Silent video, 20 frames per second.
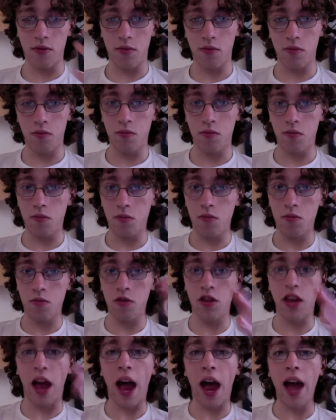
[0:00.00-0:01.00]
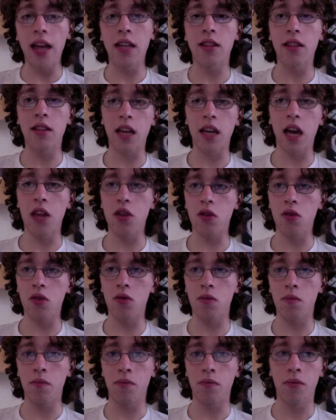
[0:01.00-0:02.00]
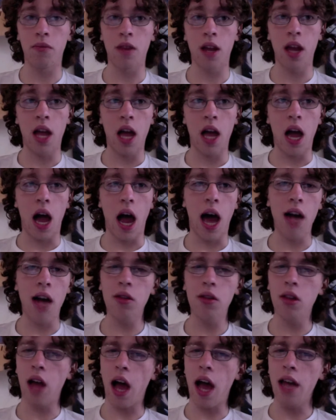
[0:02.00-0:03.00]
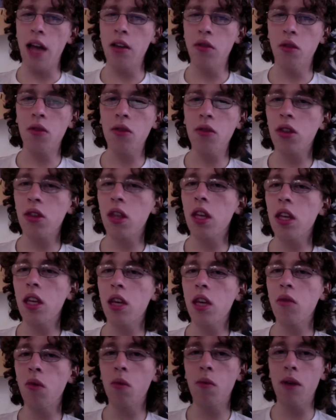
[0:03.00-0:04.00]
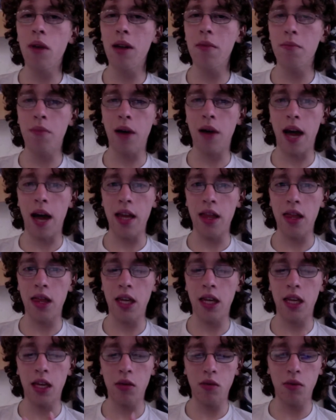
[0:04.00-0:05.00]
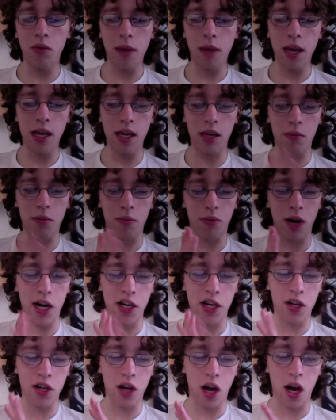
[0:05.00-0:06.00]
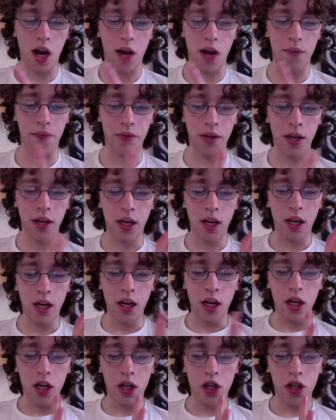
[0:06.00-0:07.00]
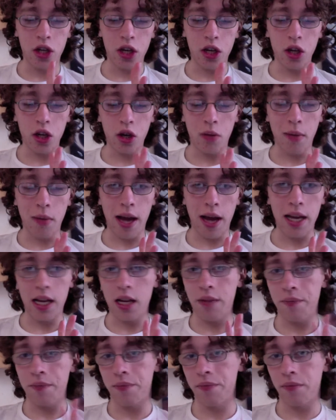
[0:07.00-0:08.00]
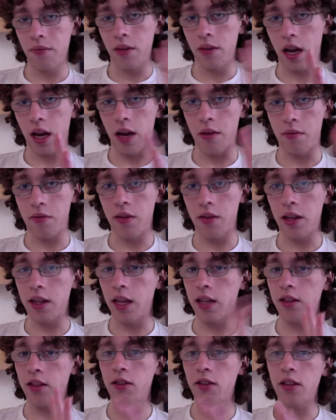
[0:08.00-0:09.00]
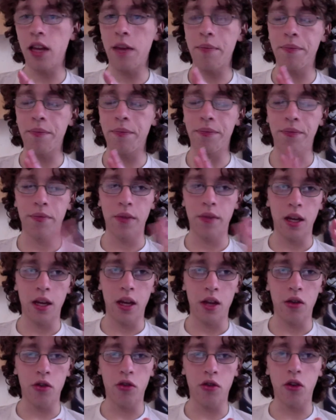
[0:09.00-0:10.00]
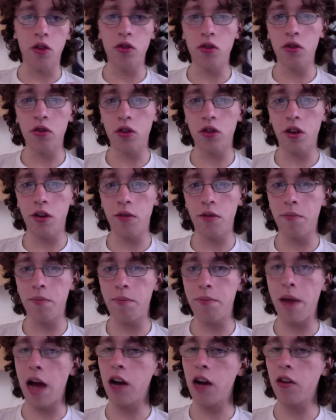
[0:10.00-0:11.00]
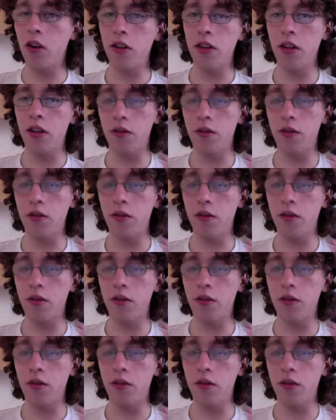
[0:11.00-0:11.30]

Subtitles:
I don't think he will win, but I think he will make an impression on Shinomiya. I think that's his name. There was also some background information on Shinomiya,